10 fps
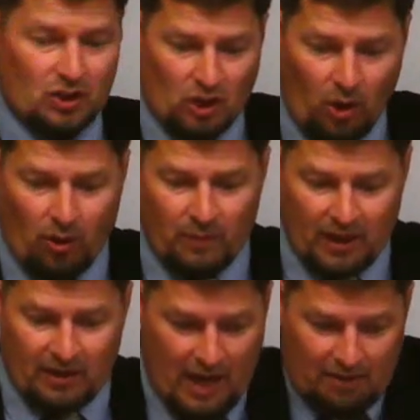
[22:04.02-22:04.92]
show him
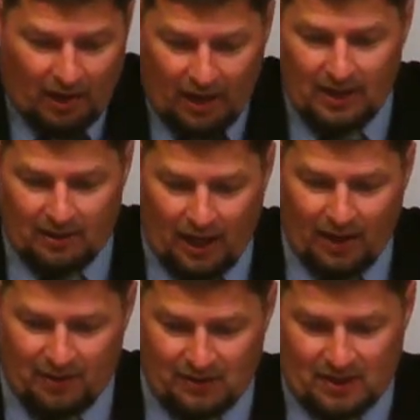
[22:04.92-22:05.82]
that, hey, I, I,
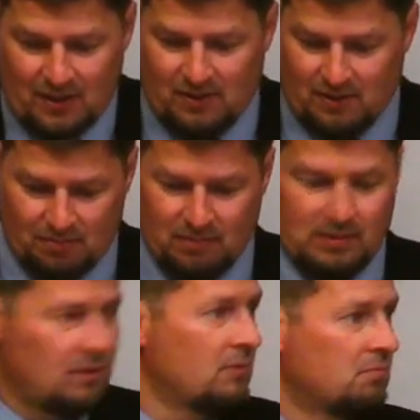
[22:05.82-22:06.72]
this, is,
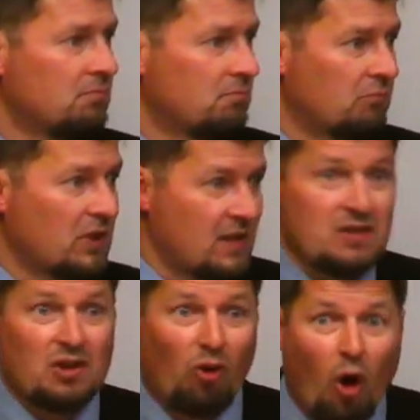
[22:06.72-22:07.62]
this
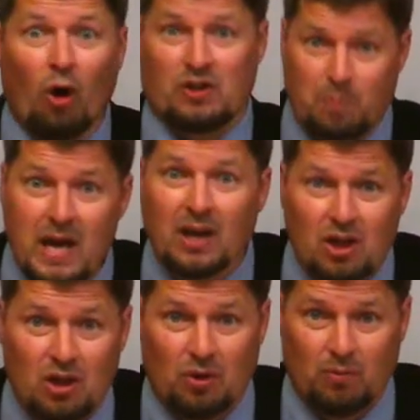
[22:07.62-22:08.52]
is the Lord speaking
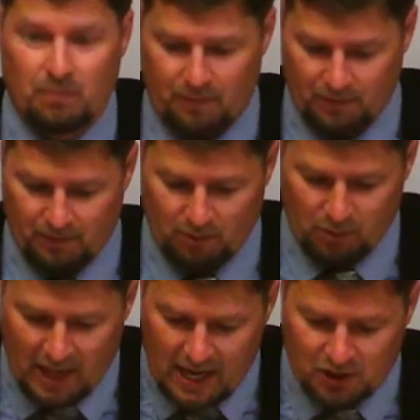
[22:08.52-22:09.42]
to you through
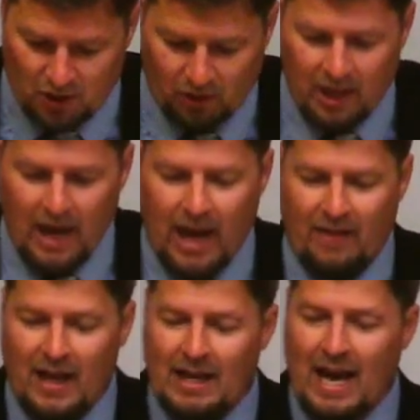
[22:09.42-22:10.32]
an angel. And
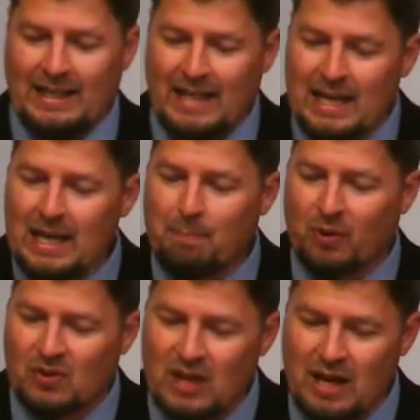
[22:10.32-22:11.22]
then, and Gideon
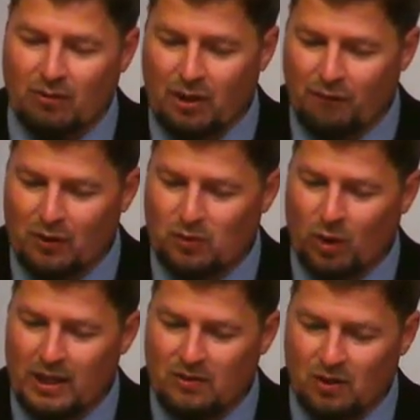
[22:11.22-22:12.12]
perceived, look at verse
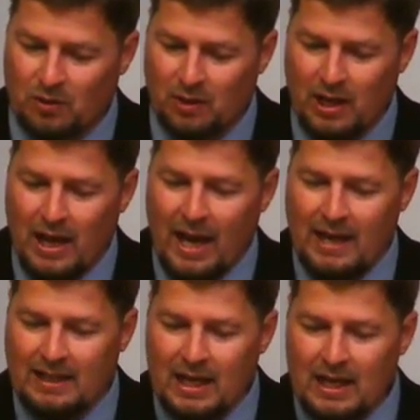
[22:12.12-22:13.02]
22.
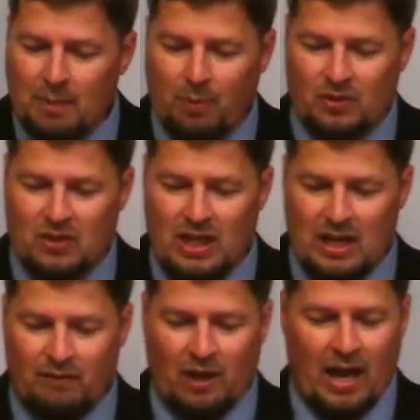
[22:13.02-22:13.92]
And Gideon
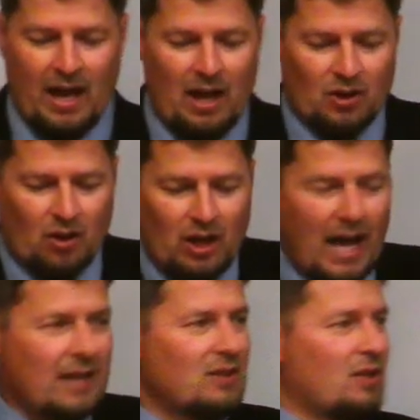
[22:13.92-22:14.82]
perceived, turn to
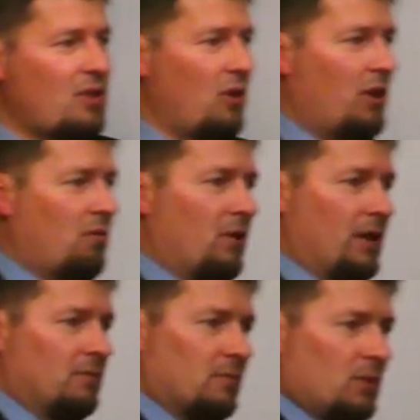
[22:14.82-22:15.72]
Exodus 33
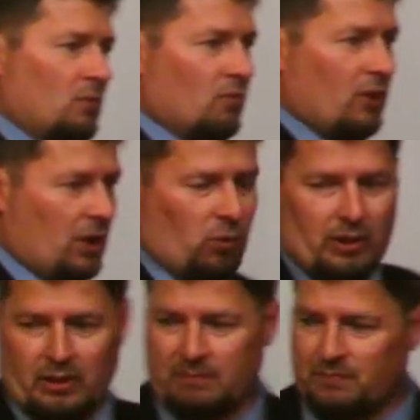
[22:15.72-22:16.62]
very
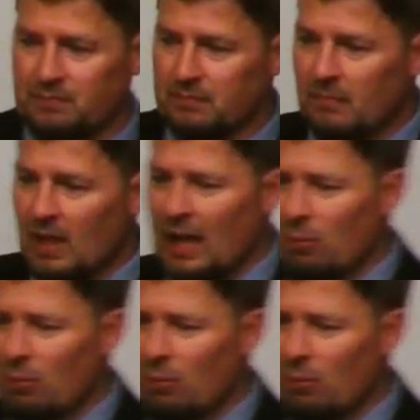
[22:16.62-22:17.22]
quickly. And